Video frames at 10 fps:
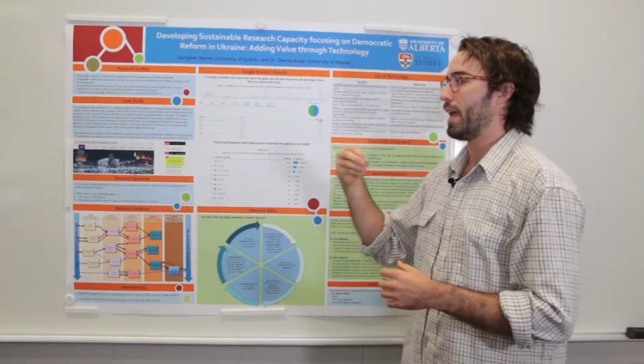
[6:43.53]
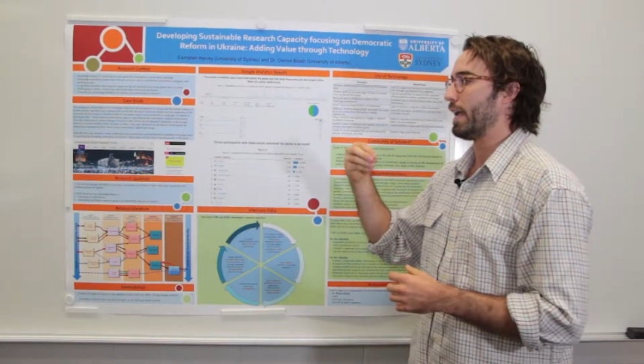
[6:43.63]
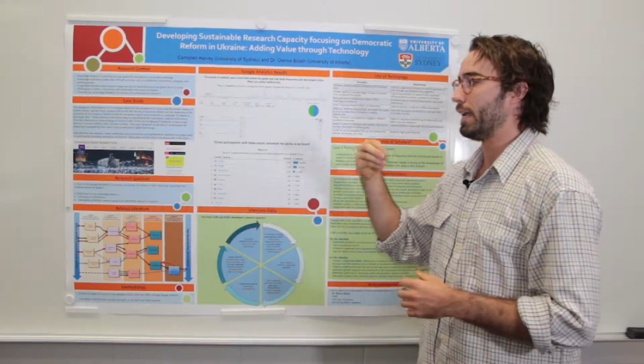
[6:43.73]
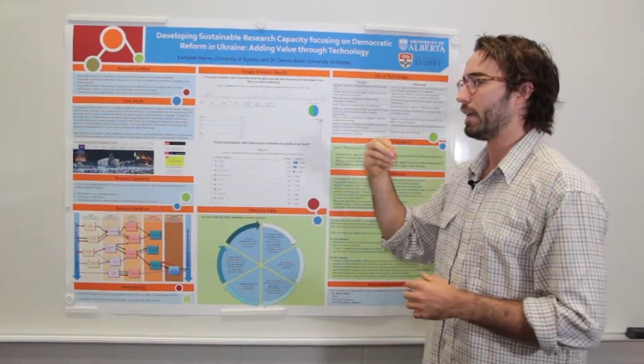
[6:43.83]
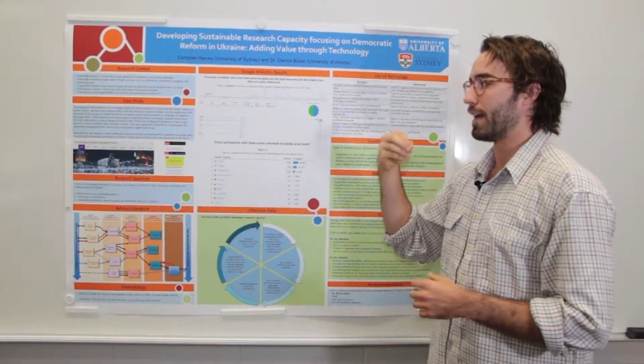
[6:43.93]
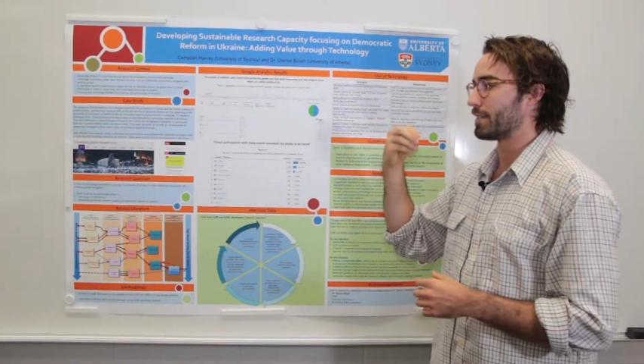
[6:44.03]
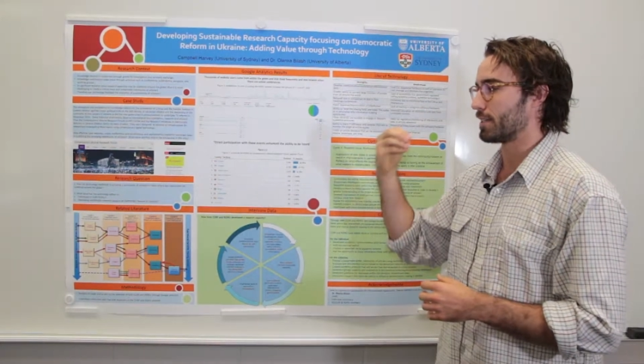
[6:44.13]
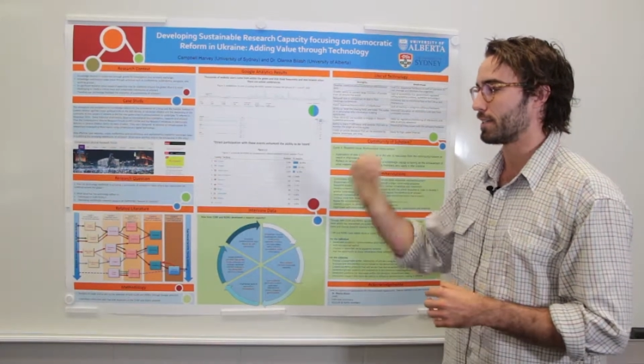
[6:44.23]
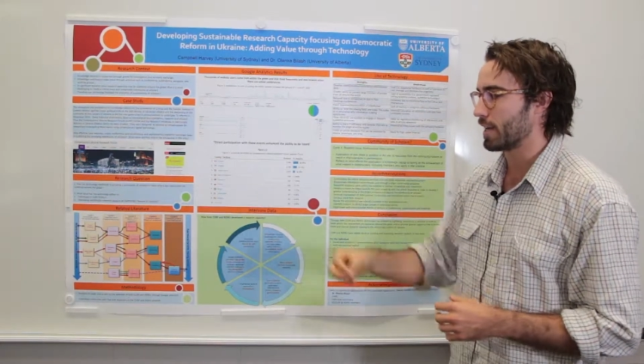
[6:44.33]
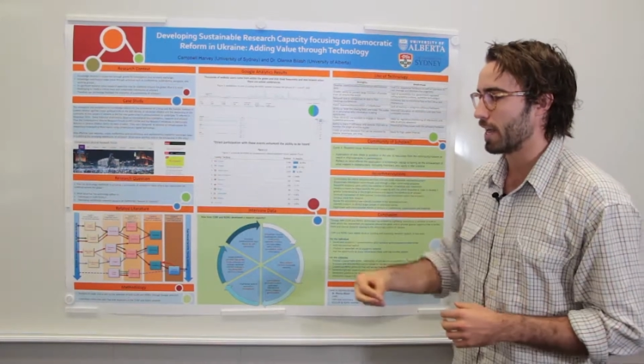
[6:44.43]
in a
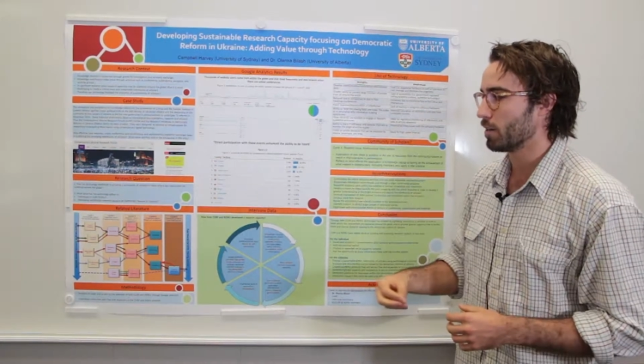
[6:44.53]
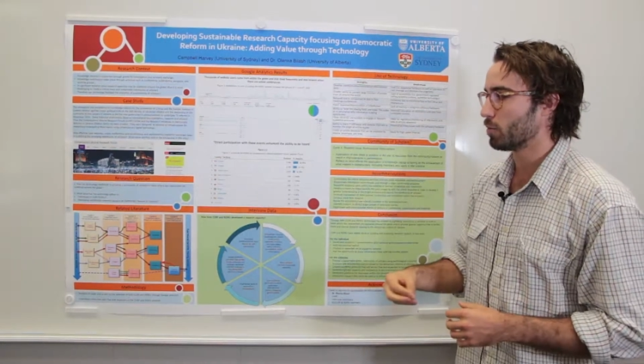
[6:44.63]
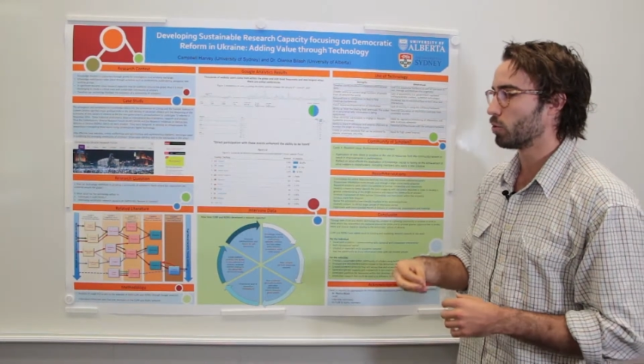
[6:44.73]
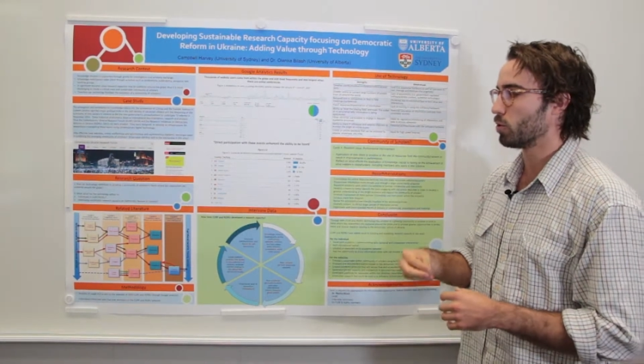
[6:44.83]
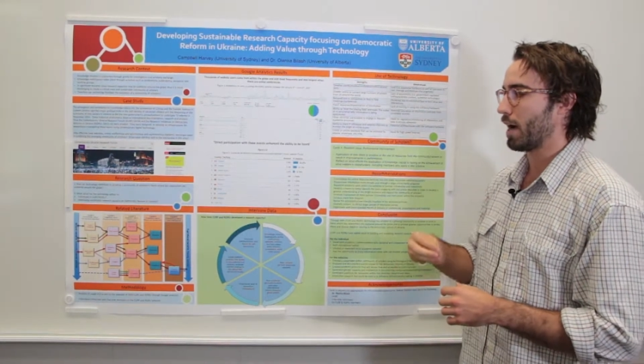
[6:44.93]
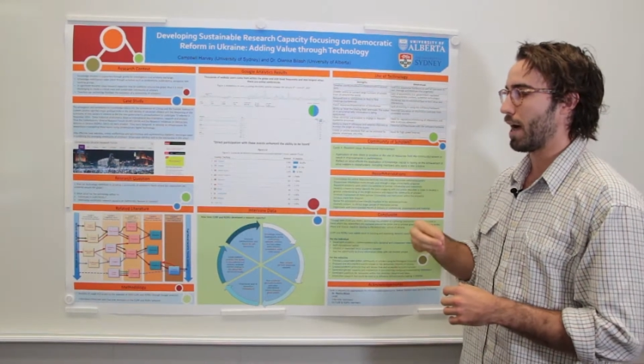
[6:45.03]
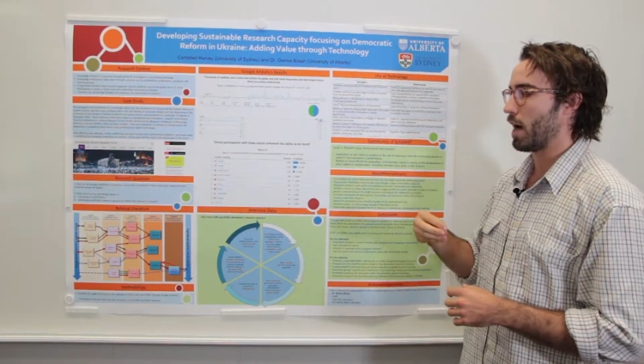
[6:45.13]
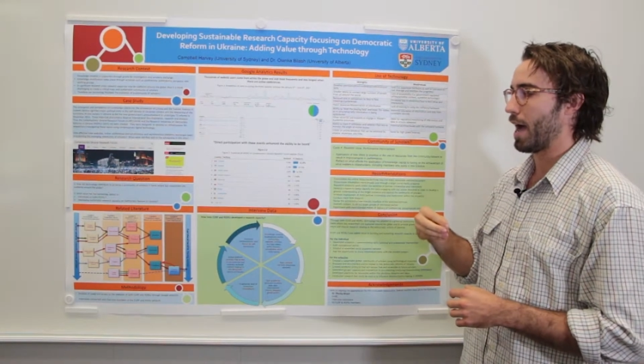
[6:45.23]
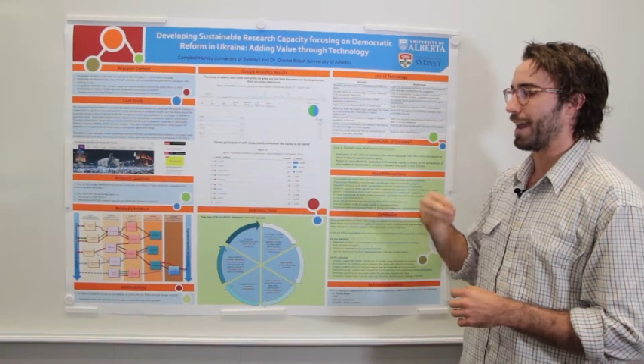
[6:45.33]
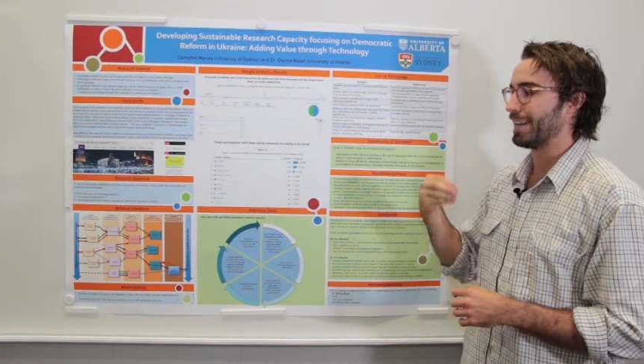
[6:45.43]
sustainable
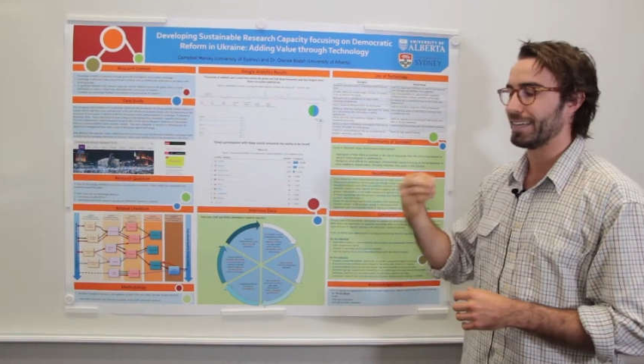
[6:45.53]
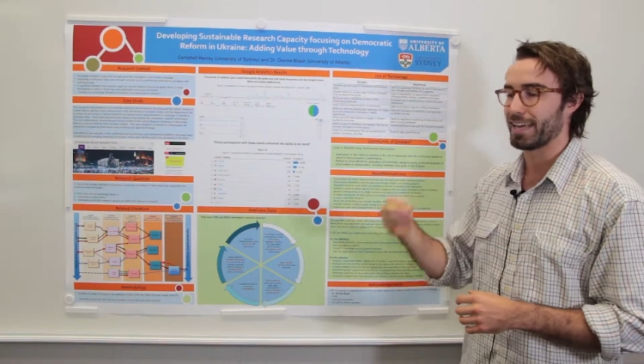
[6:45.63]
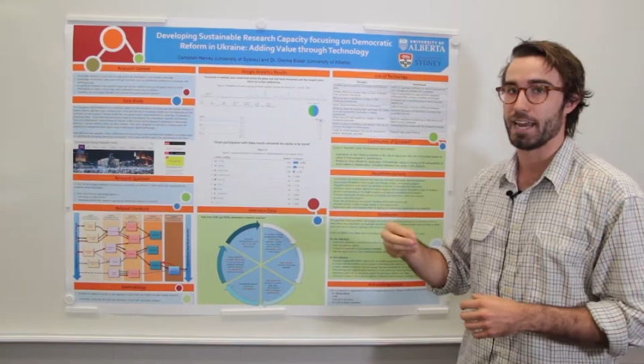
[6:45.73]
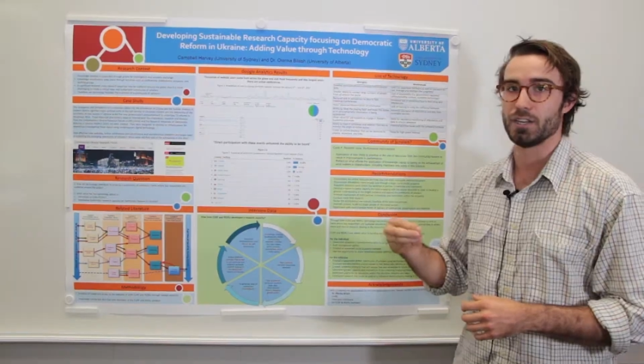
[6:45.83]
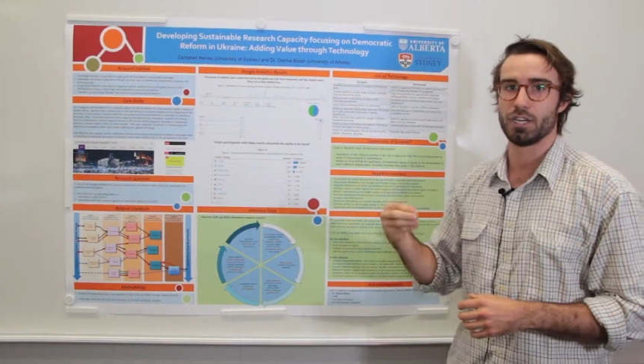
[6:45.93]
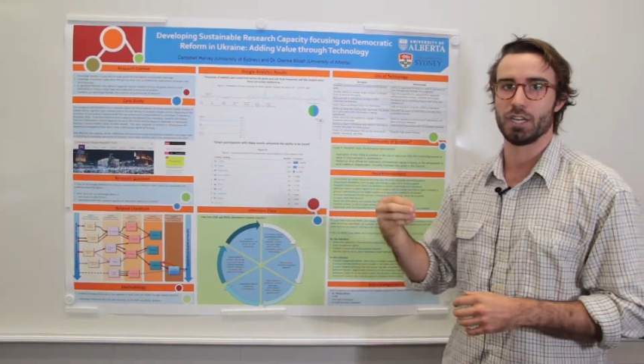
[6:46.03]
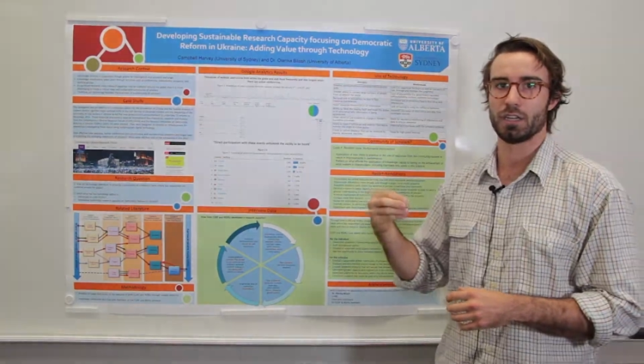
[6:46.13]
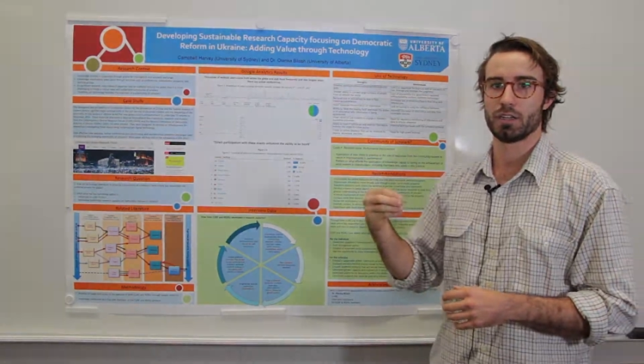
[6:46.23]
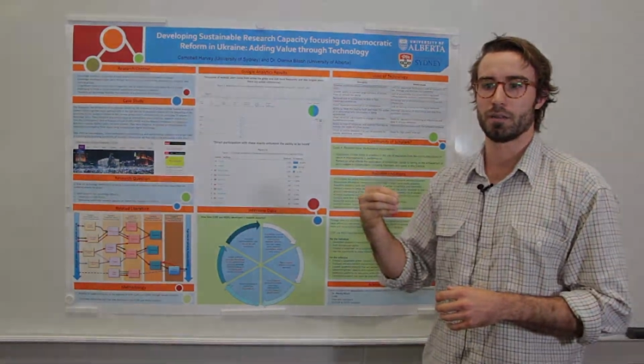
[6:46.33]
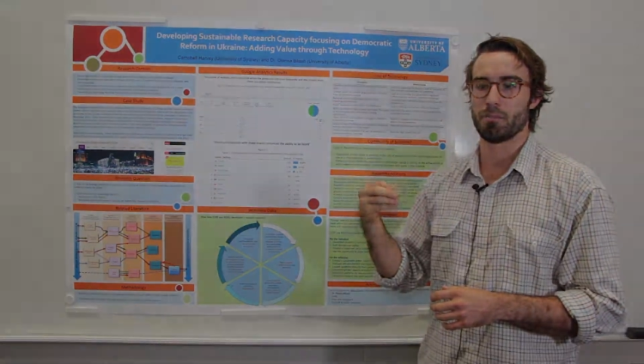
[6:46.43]
and
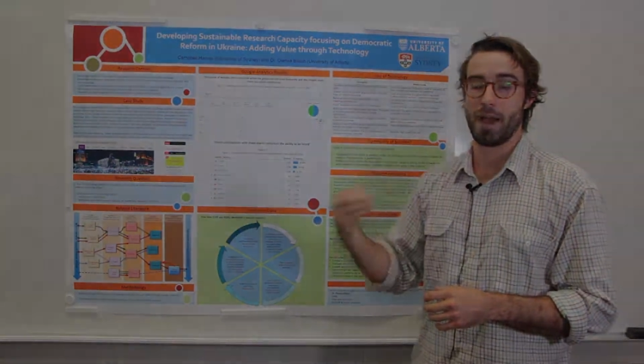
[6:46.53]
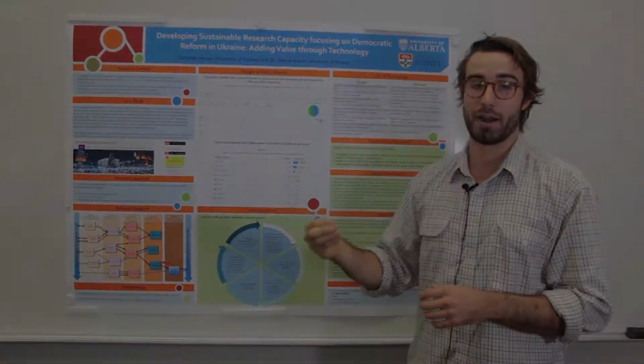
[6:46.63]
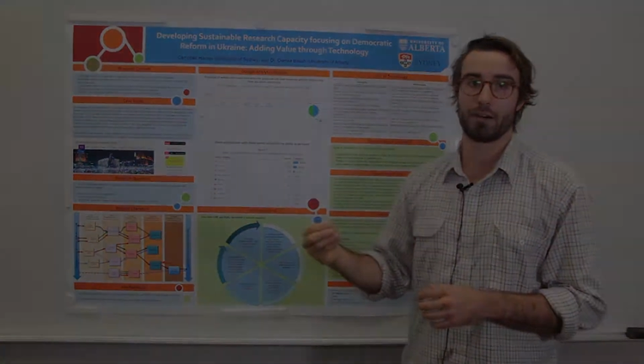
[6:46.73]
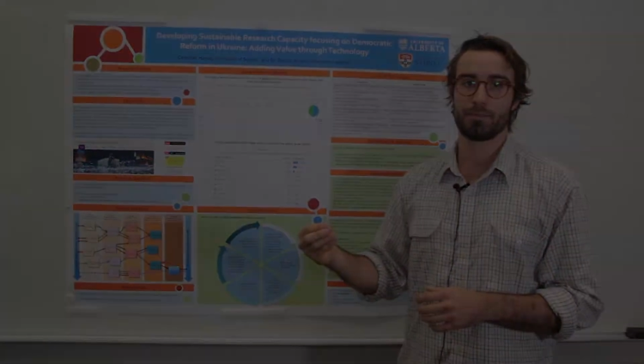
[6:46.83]
engaging manner.